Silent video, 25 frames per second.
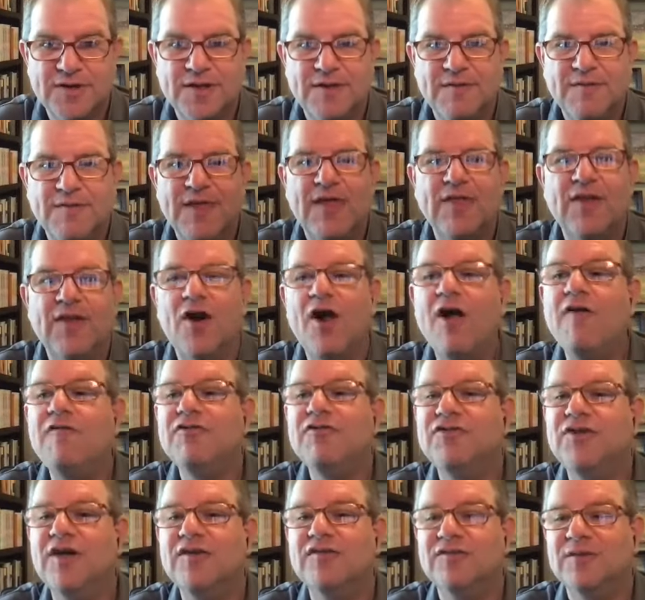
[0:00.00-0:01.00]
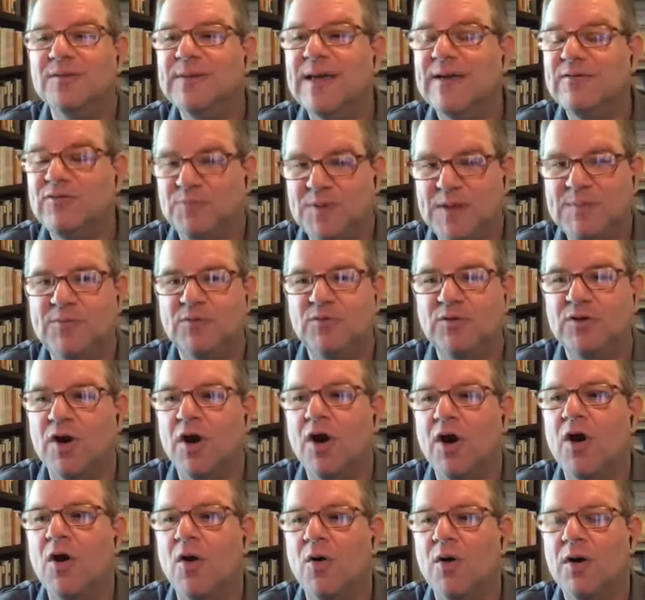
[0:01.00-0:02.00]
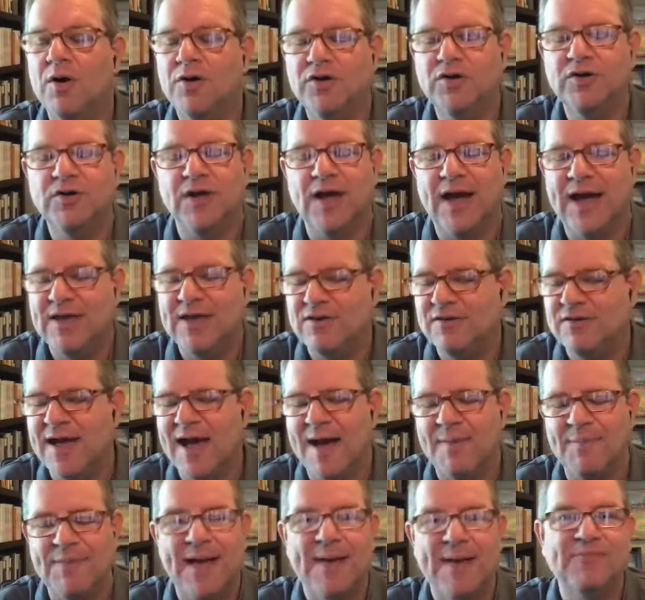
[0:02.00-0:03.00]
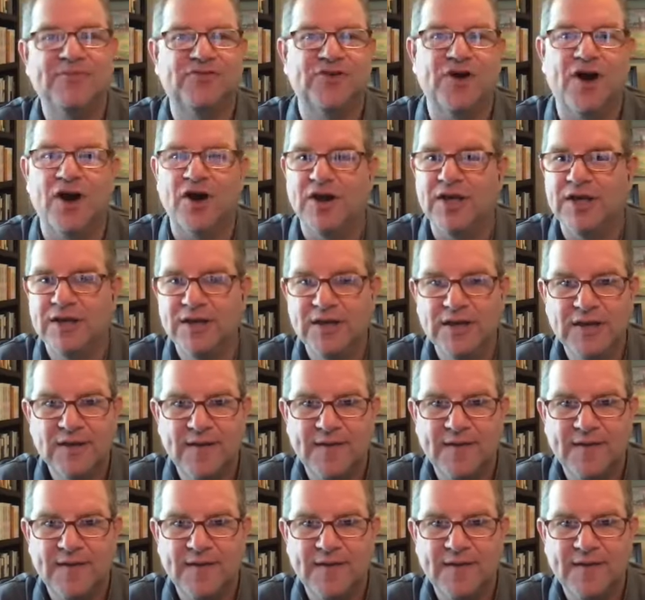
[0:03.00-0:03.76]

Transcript: And then all of a sudden, sometimes people will go, oh, you, you got me. I'm sorry. Right.